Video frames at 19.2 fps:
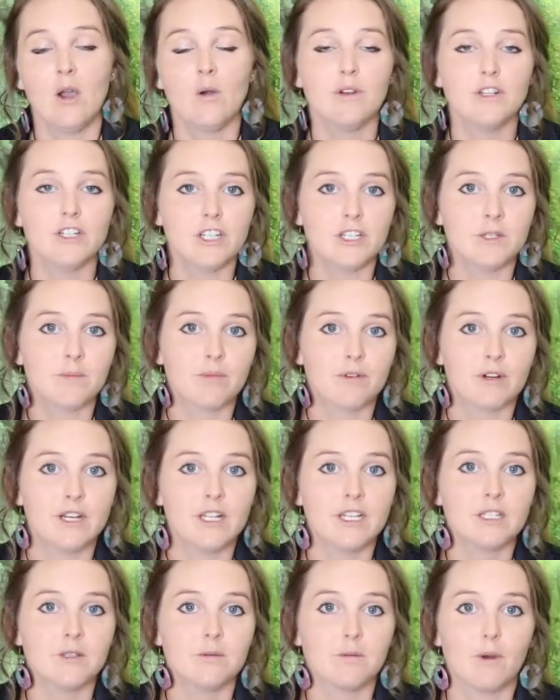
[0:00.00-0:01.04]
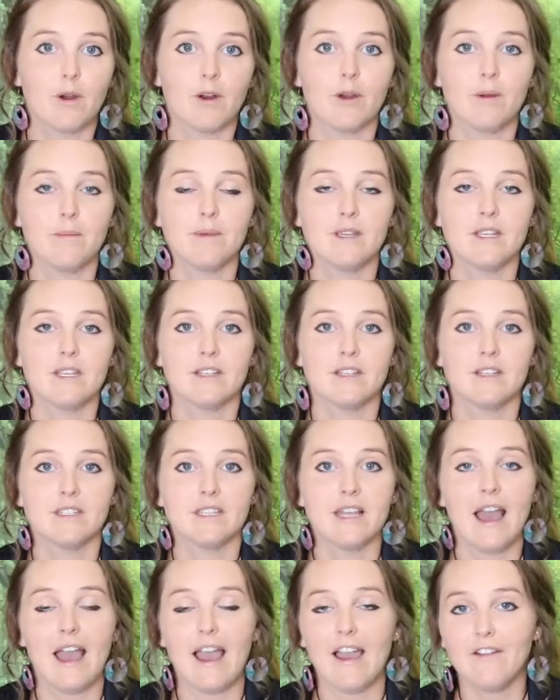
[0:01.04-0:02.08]
which is pretty spot on because
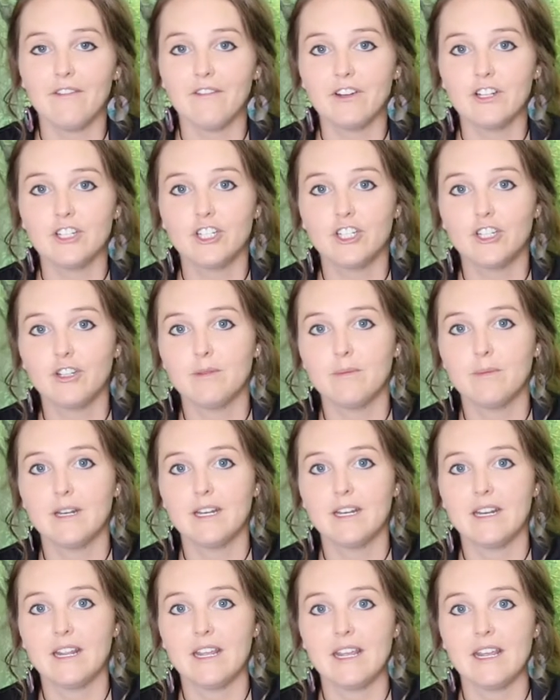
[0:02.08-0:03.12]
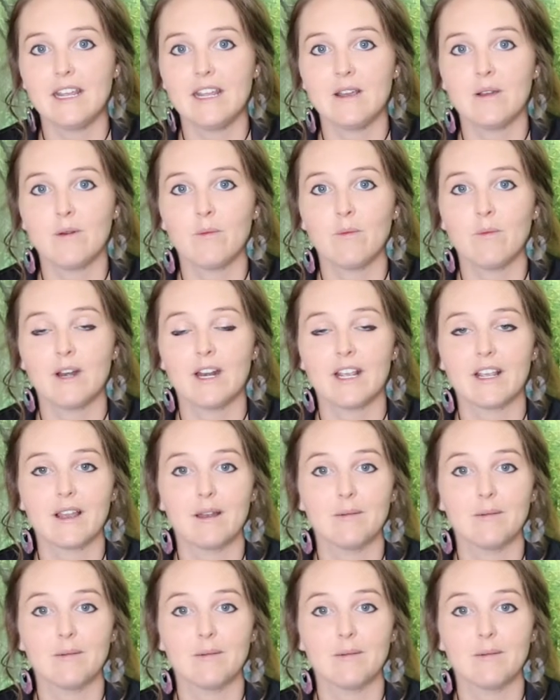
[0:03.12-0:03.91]
the average humidity when it